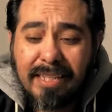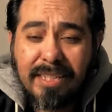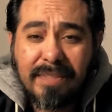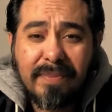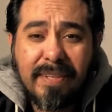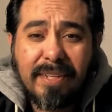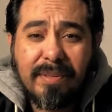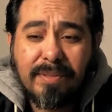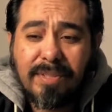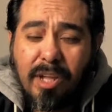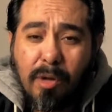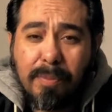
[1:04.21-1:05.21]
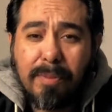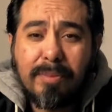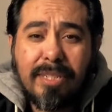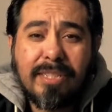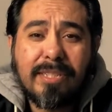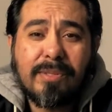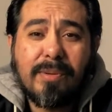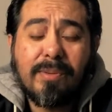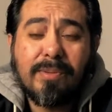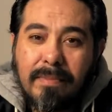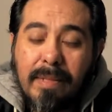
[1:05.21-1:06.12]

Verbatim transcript: on his videos, help him reach his goals.